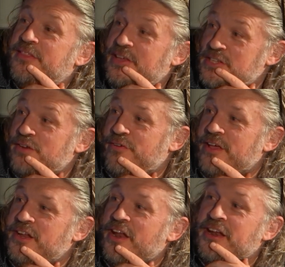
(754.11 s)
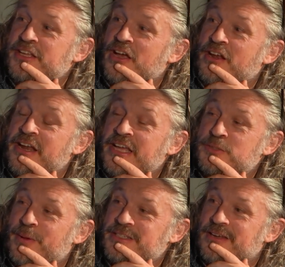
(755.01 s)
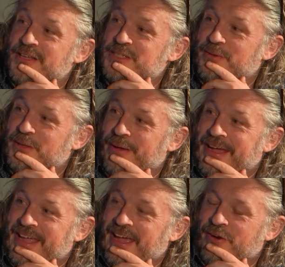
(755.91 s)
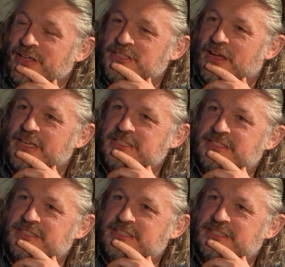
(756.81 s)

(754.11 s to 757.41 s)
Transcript: they did find an unexpected item in the bagging area. So